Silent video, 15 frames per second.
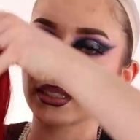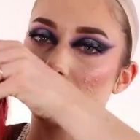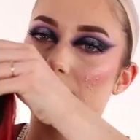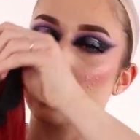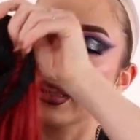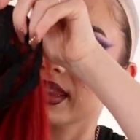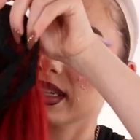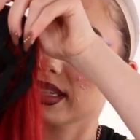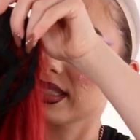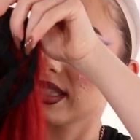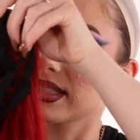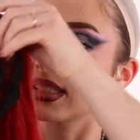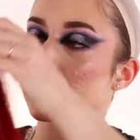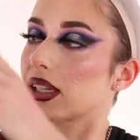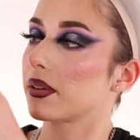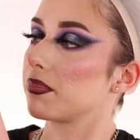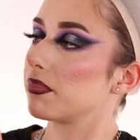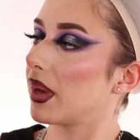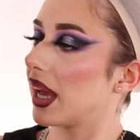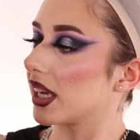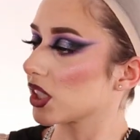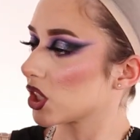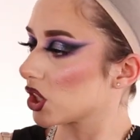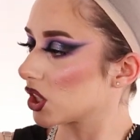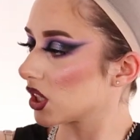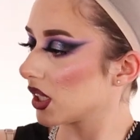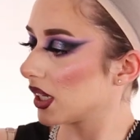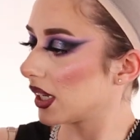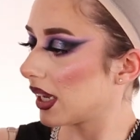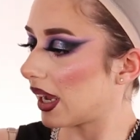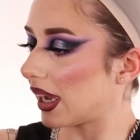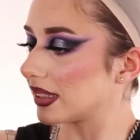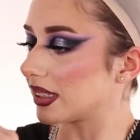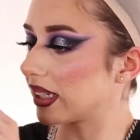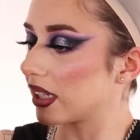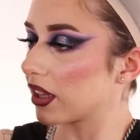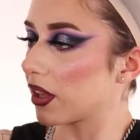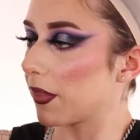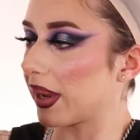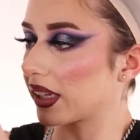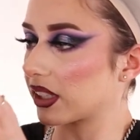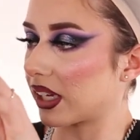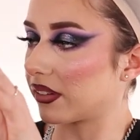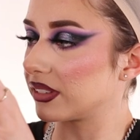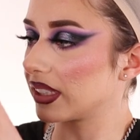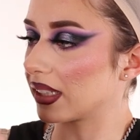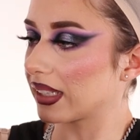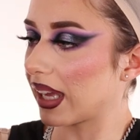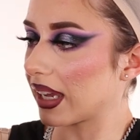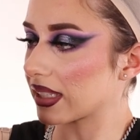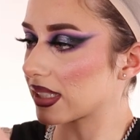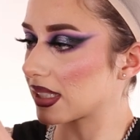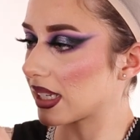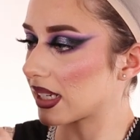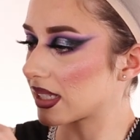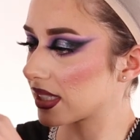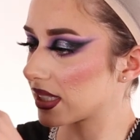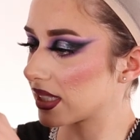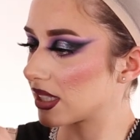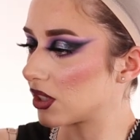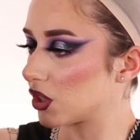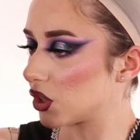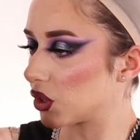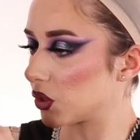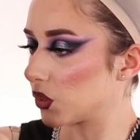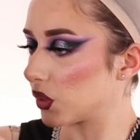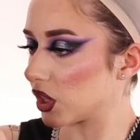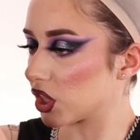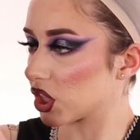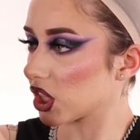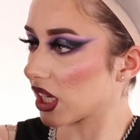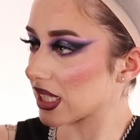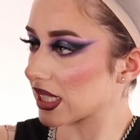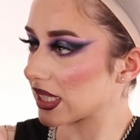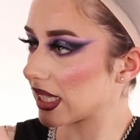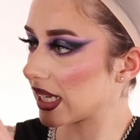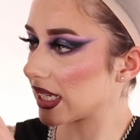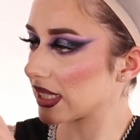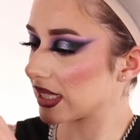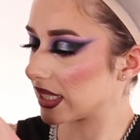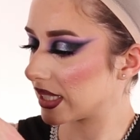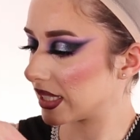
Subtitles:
like this. It's like a mesh. And then in the back, you have the elastics to adjust it,